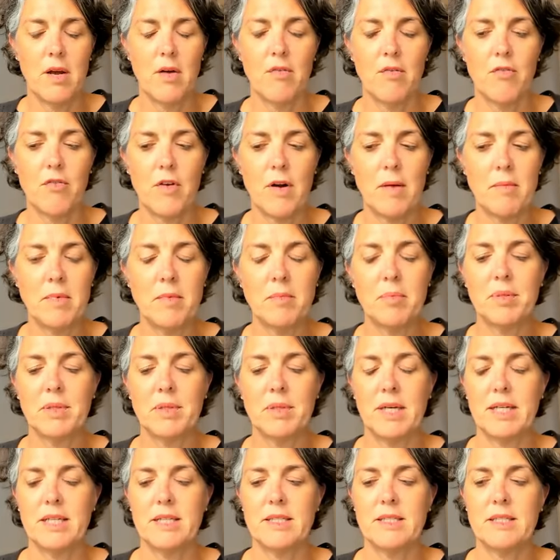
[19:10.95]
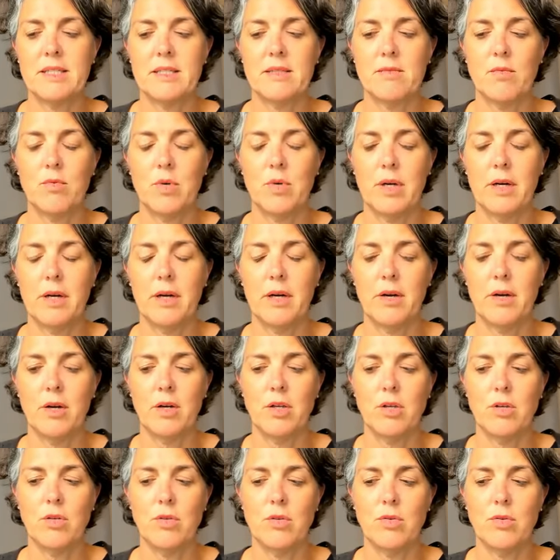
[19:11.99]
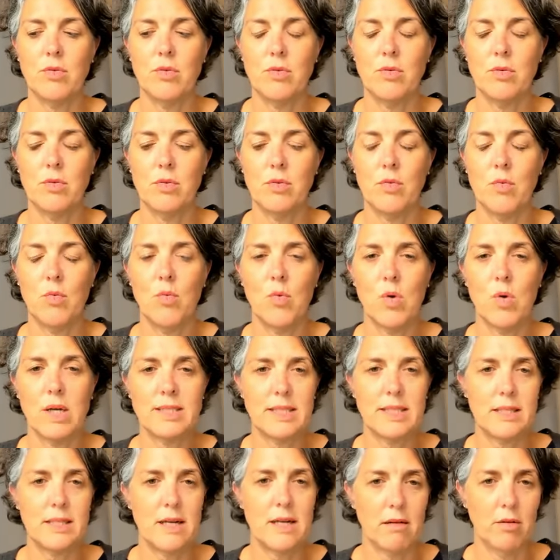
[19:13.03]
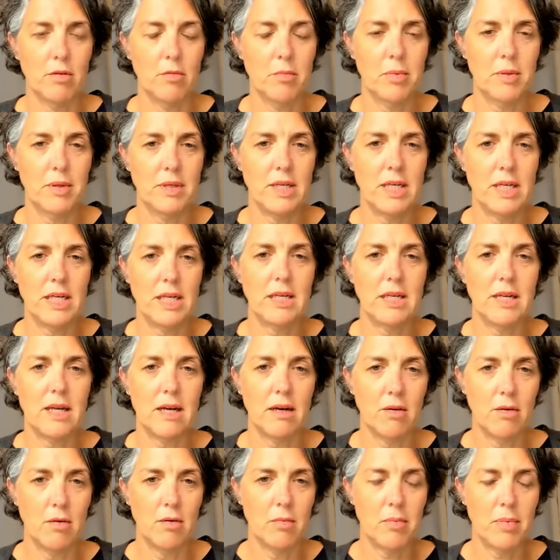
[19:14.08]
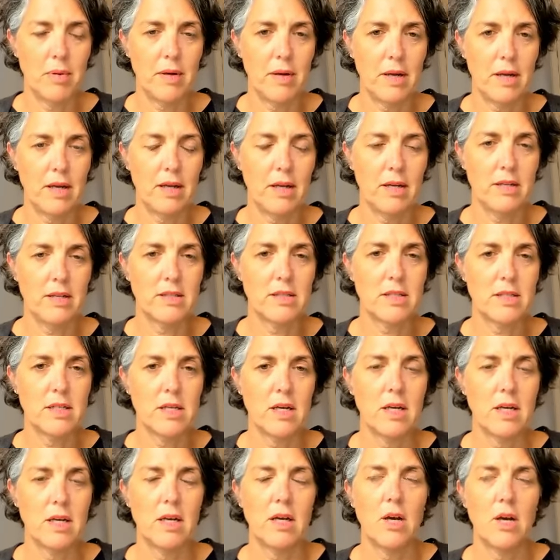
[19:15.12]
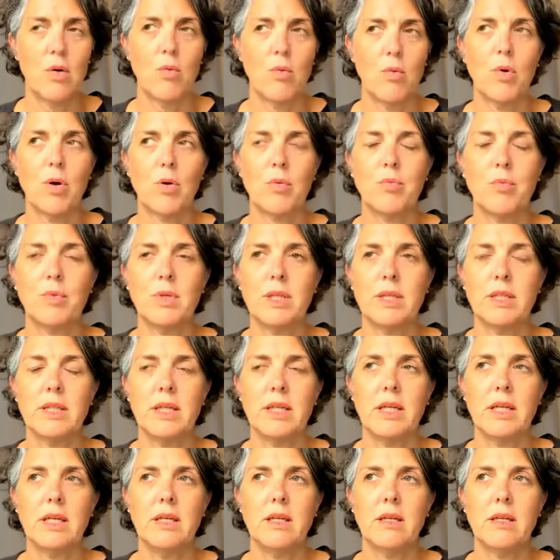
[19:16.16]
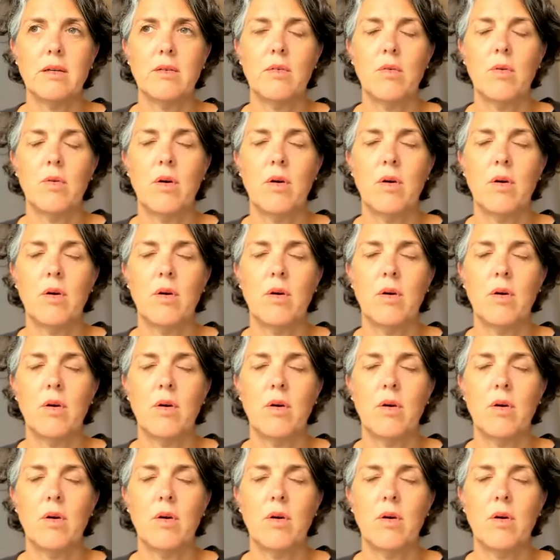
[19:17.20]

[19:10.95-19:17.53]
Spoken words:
from a place where you wanted help and needed help and were really